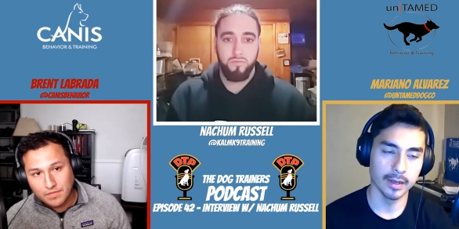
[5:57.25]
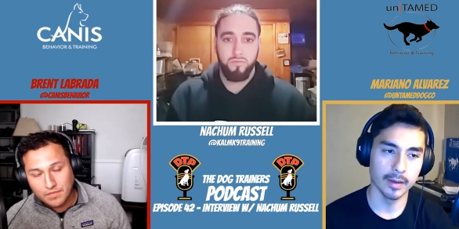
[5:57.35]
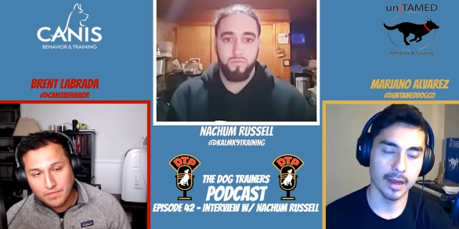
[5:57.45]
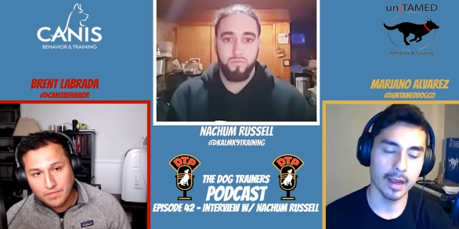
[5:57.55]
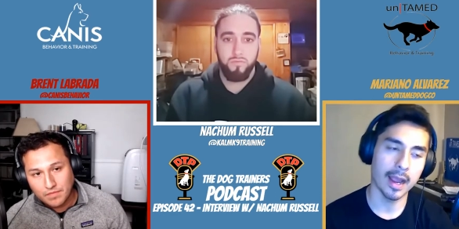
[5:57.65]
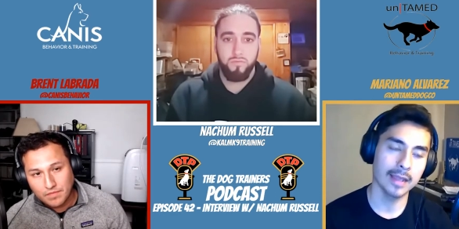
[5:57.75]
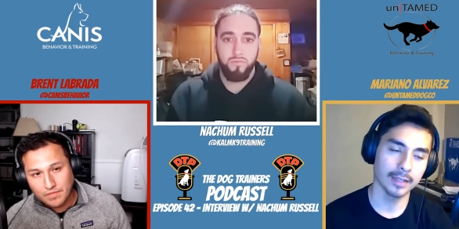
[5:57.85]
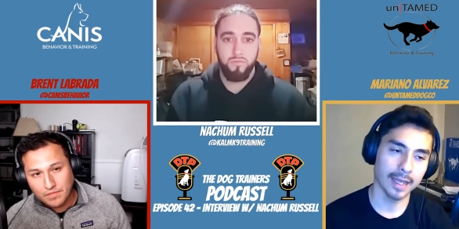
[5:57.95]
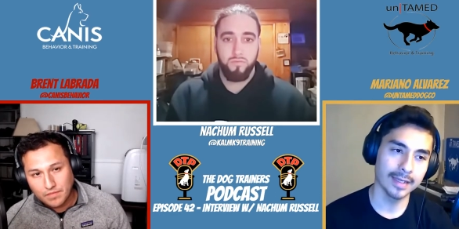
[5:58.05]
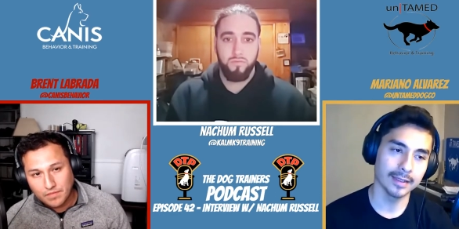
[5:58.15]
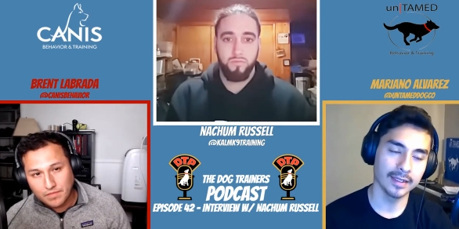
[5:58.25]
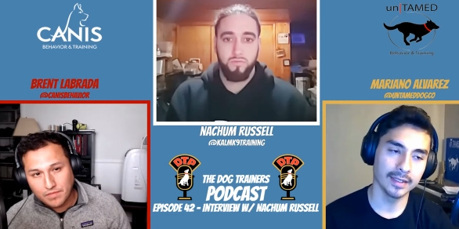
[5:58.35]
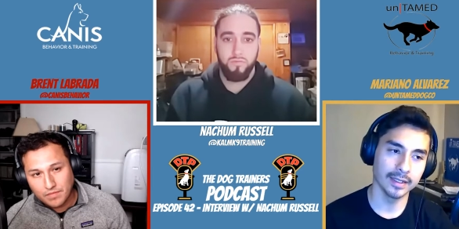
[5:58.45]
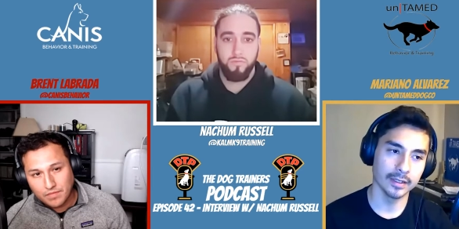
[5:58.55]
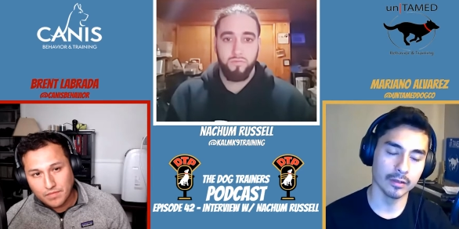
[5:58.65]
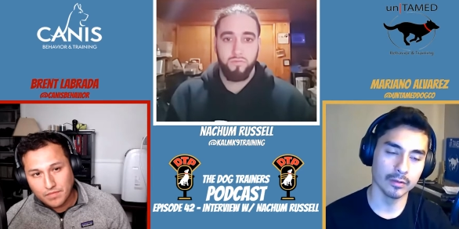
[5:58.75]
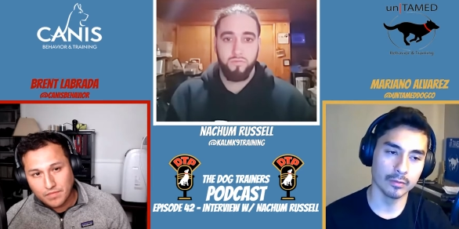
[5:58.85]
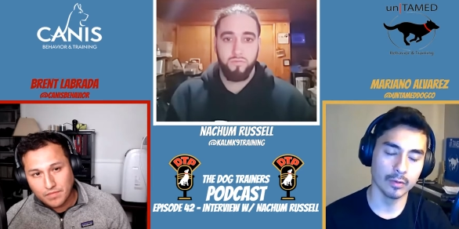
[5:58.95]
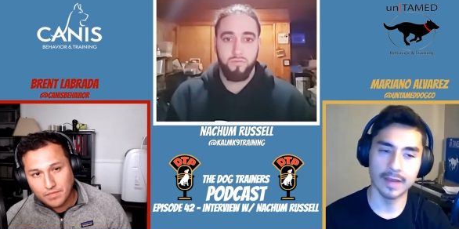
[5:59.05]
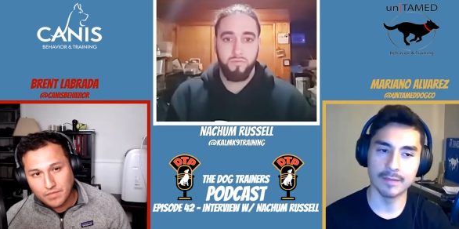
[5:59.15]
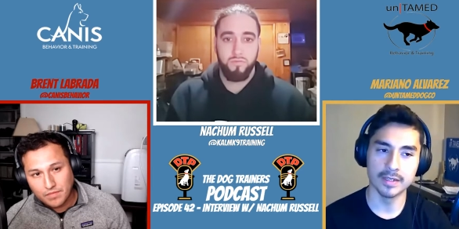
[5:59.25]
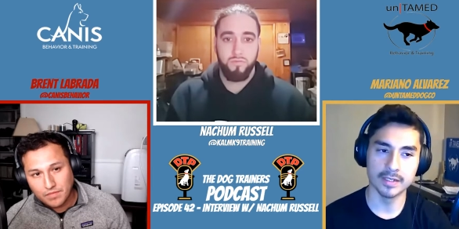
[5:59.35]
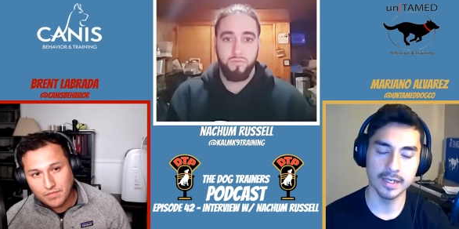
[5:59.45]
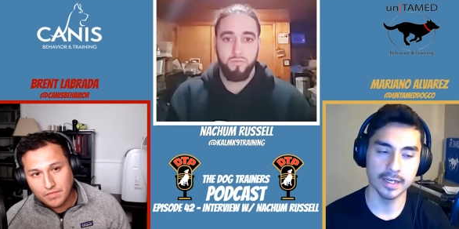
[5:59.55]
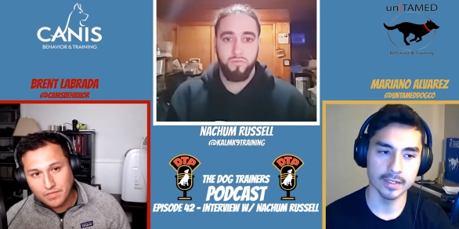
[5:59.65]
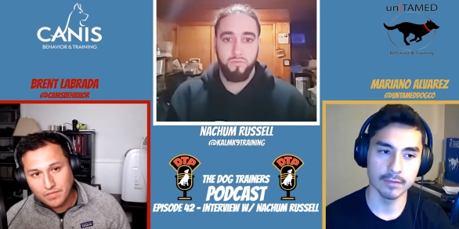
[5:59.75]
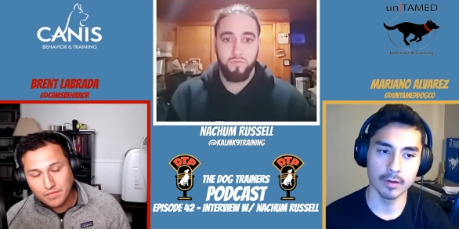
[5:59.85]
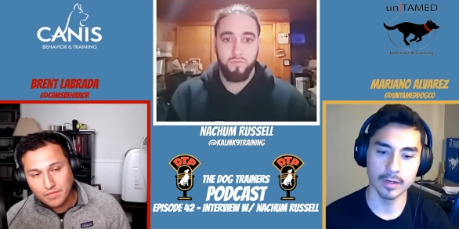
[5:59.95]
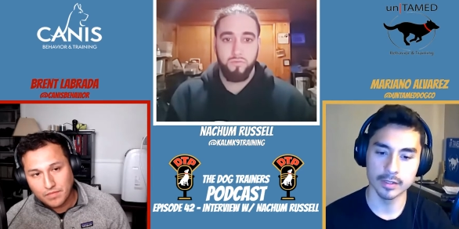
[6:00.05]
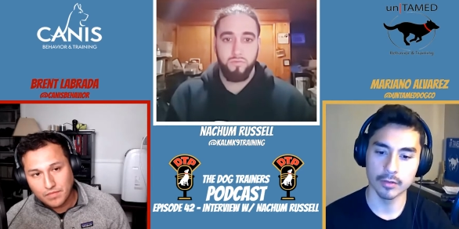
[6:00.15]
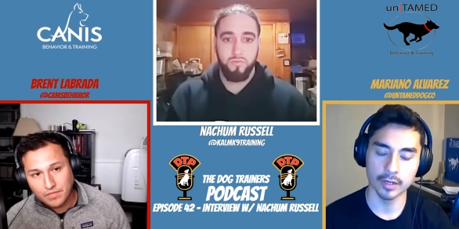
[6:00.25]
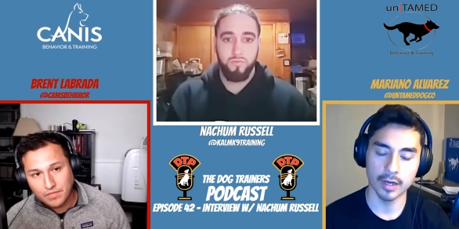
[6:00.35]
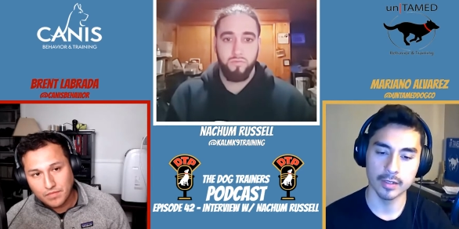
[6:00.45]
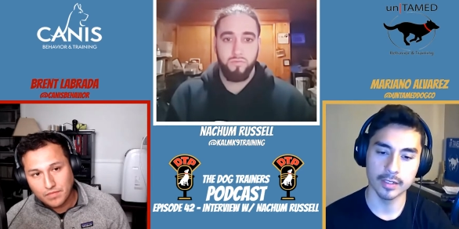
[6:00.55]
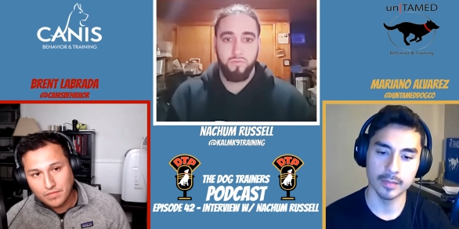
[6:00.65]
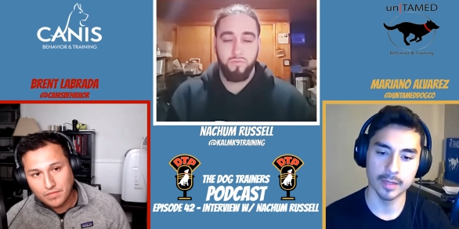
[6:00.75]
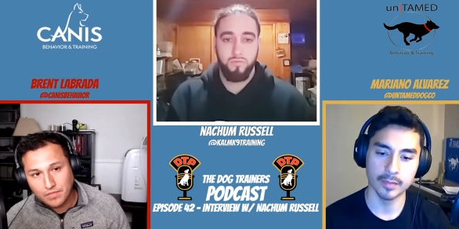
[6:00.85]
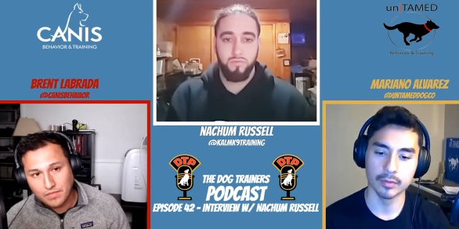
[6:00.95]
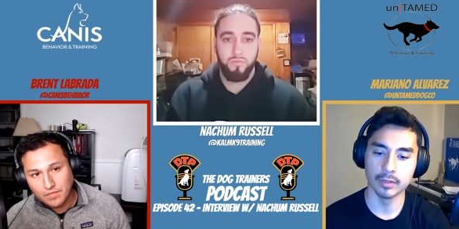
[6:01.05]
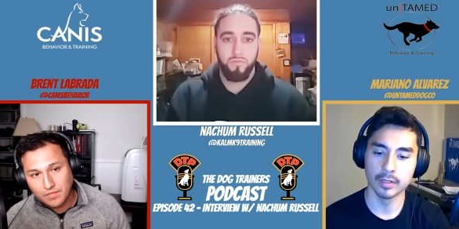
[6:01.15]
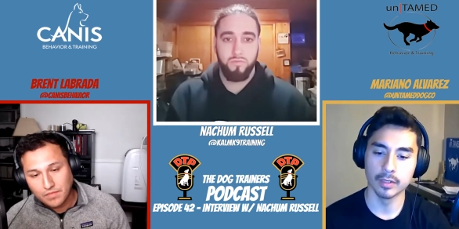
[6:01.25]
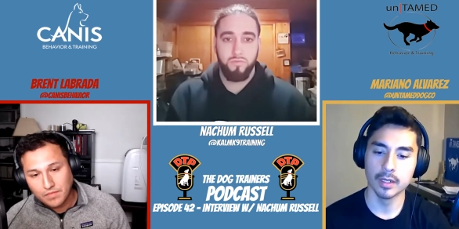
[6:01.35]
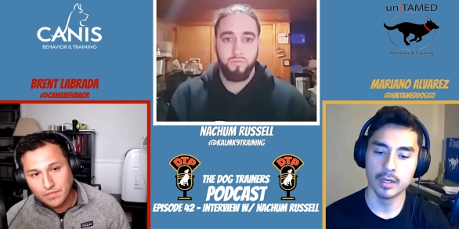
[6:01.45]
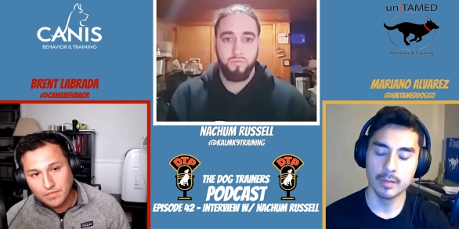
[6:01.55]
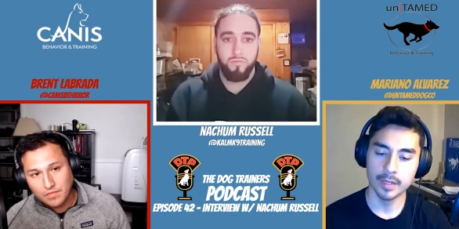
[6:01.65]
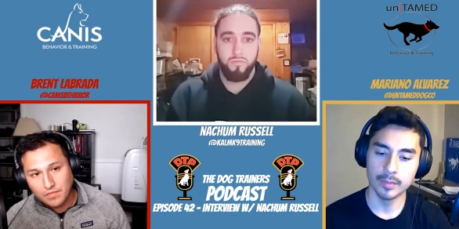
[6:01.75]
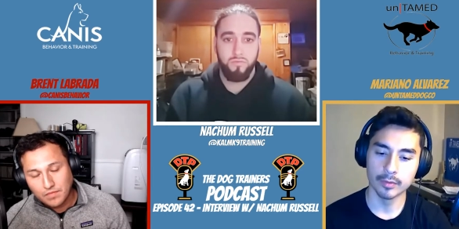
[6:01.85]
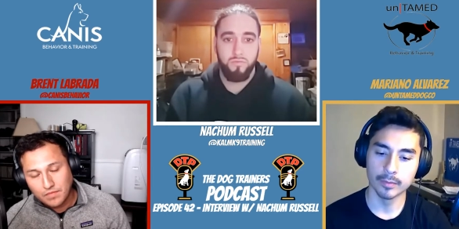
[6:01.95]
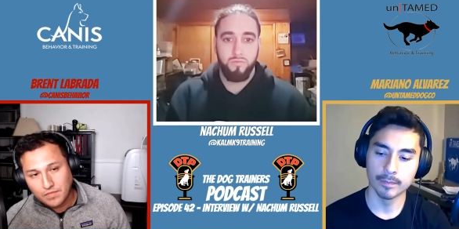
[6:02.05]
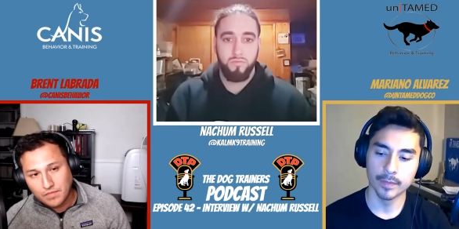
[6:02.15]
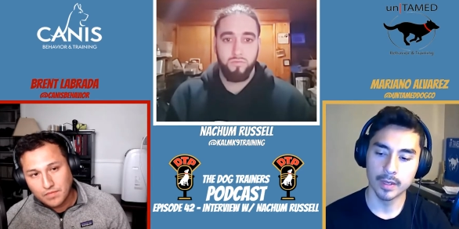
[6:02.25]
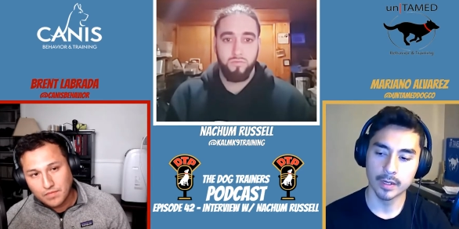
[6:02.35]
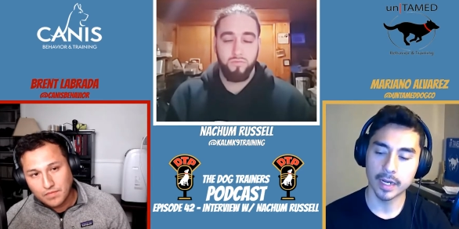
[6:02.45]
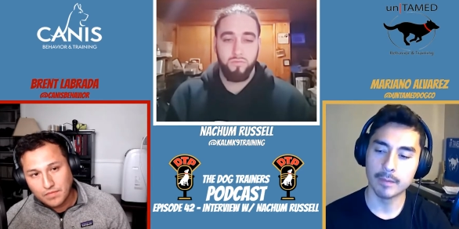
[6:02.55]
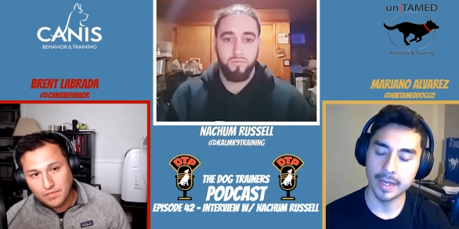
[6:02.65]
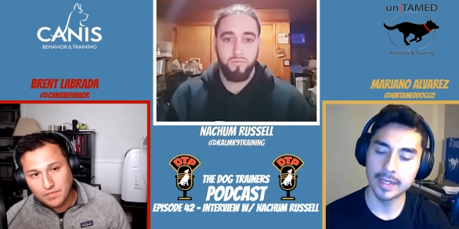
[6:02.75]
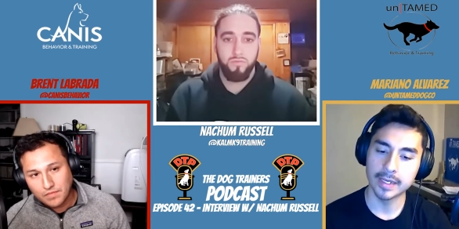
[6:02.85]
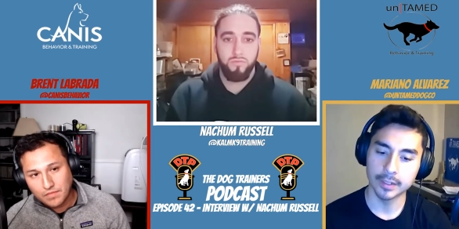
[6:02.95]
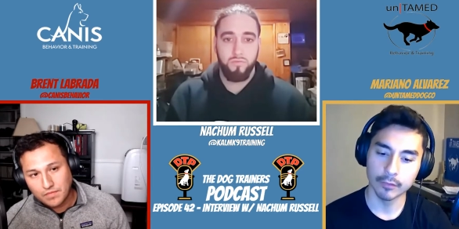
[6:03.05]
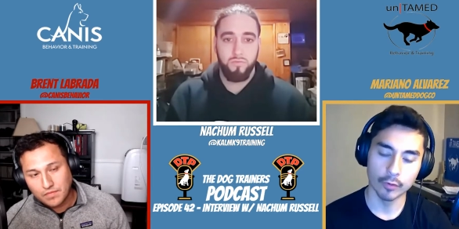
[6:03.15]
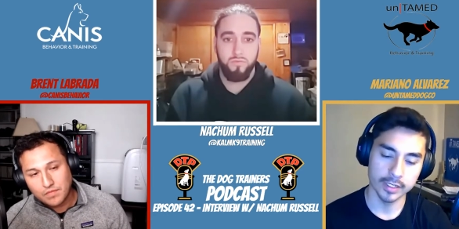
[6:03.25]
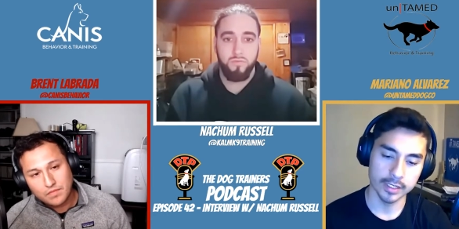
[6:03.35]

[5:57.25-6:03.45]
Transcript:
Speaker 1: I, I like lately though what I've been seeing as far as other content. People people kind of making their voices